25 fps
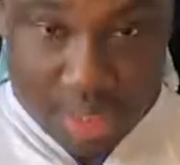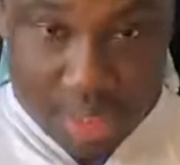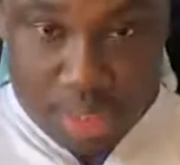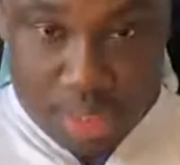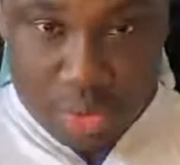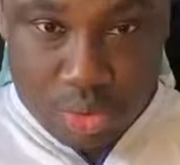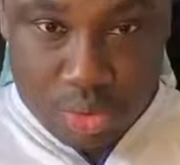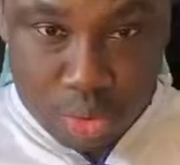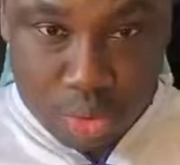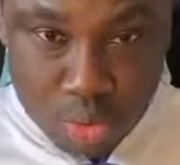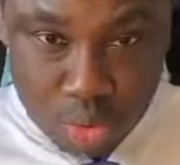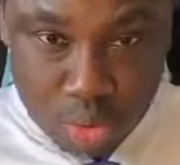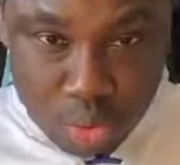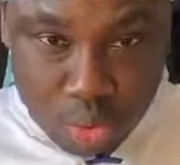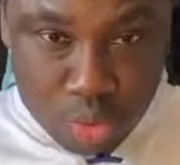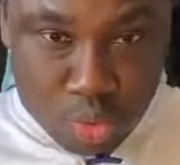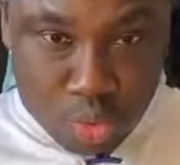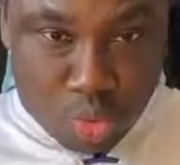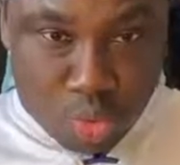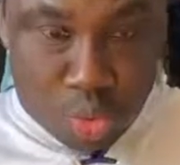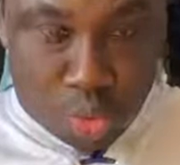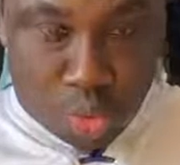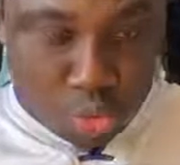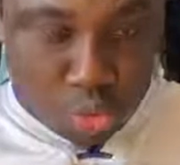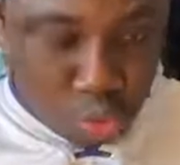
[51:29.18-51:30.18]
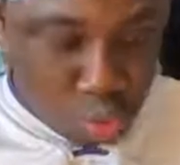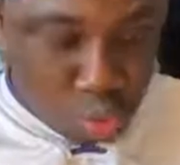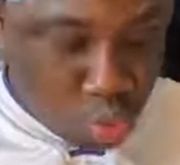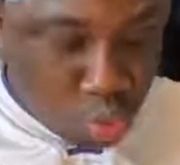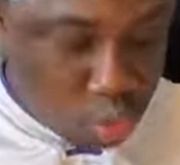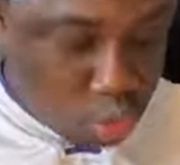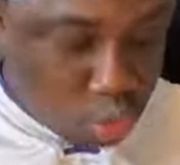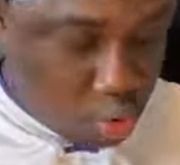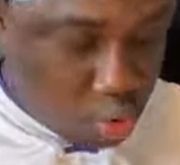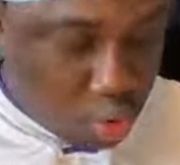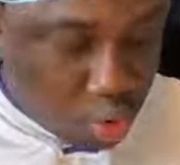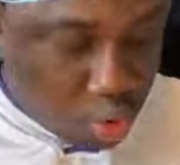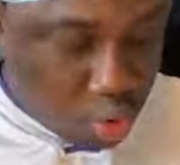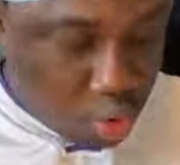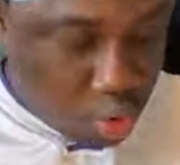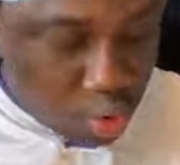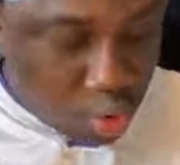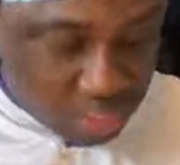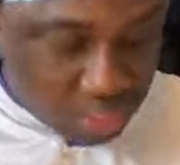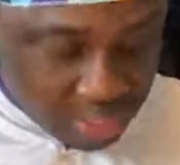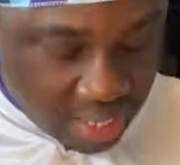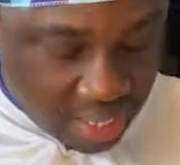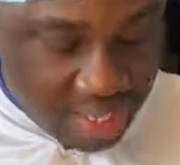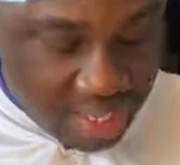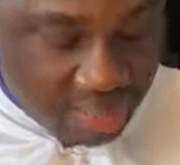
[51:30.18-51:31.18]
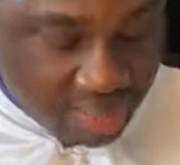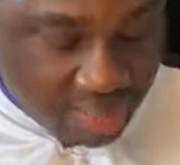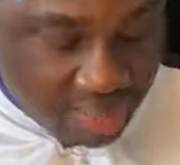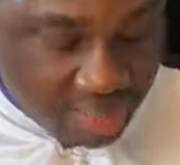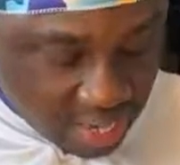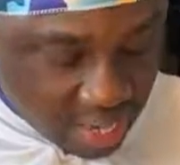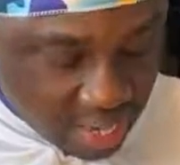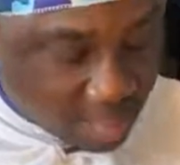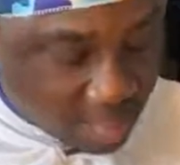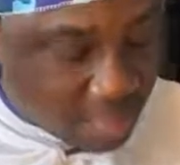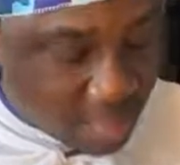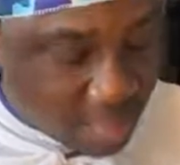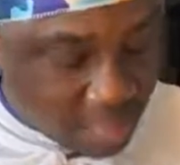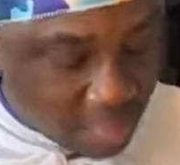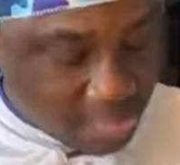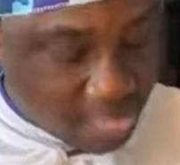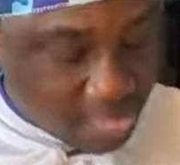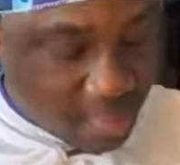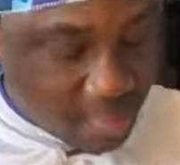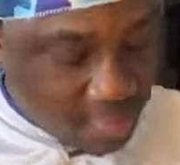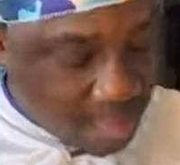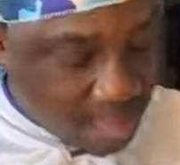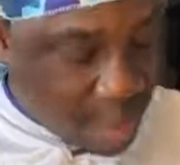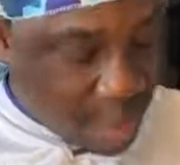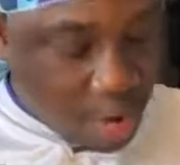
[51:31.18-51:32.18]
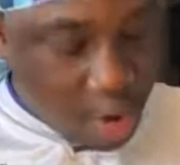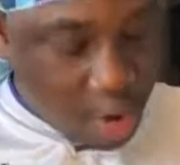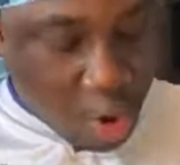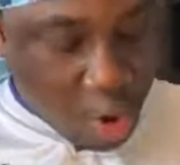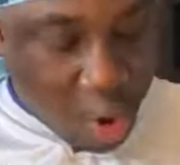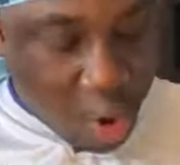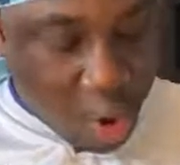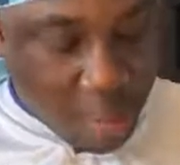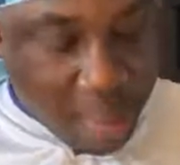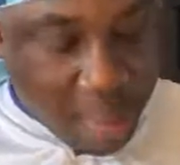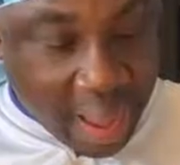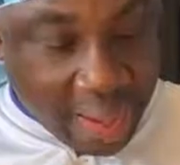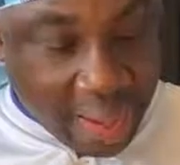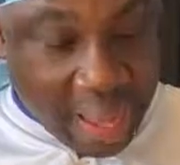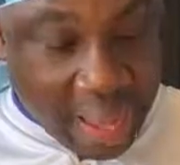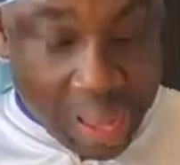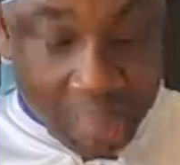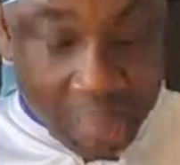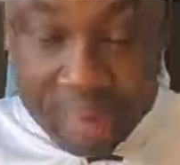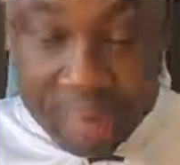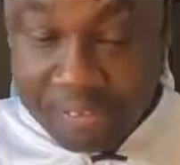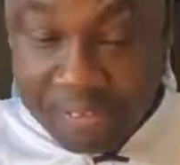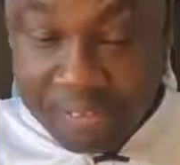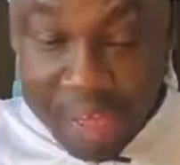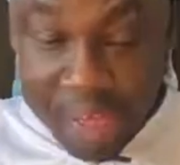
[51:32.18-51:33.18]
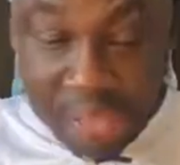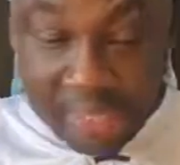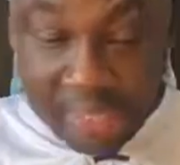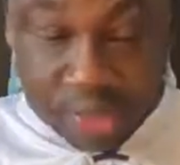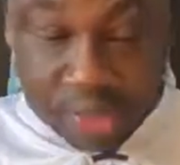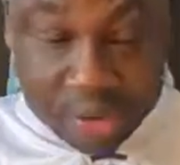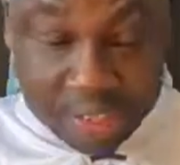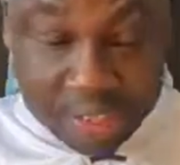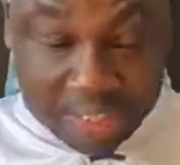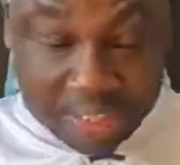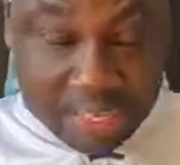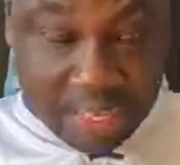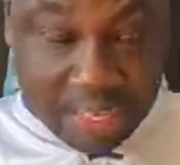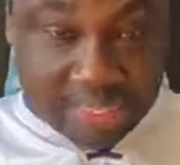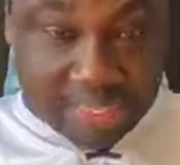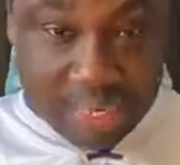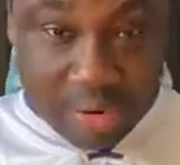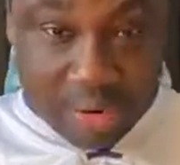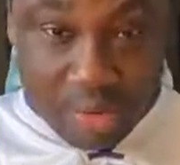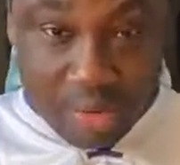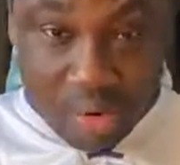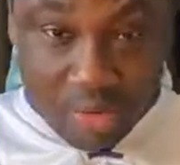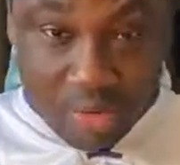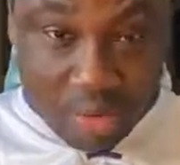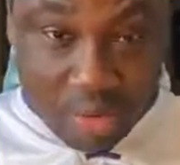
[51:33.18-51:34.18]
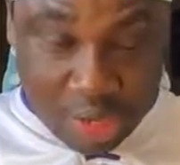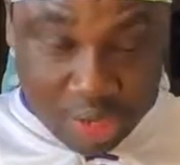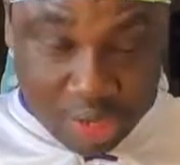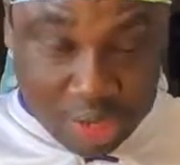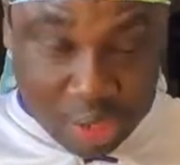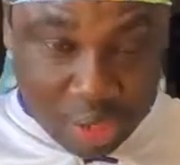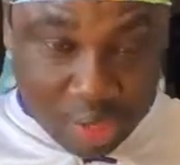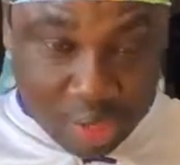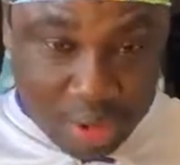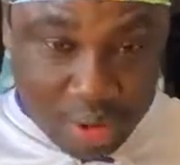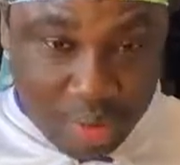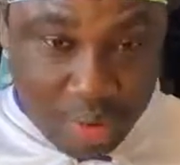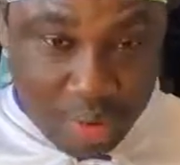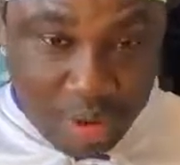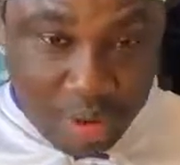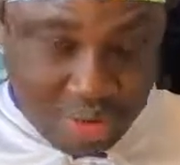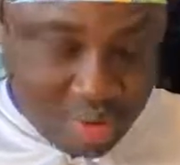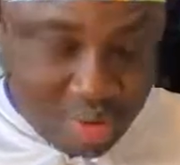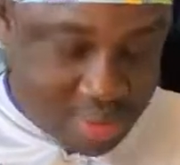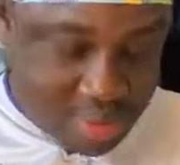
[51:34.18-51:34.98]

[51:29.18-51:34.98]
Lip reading: Who to no? Or send me care about? Or by your main first question, you said, well, what subscribe are you?